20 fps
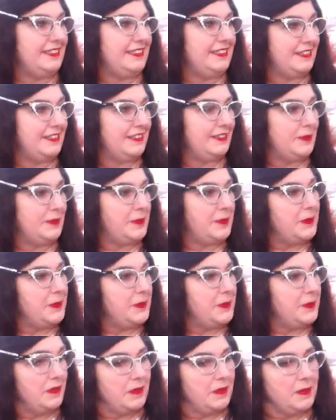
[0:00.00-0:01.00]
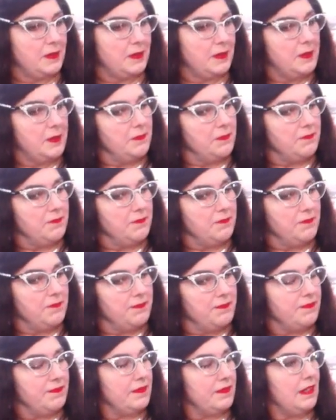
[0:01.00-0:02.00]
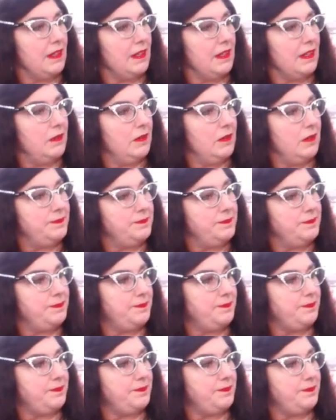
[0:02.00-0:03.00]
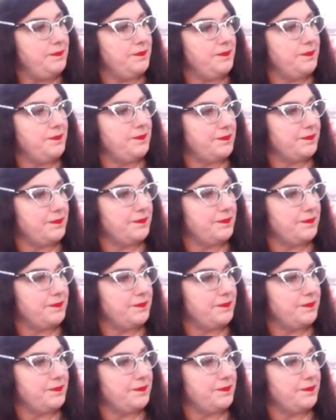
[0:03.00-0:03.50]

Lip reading: (not speaking)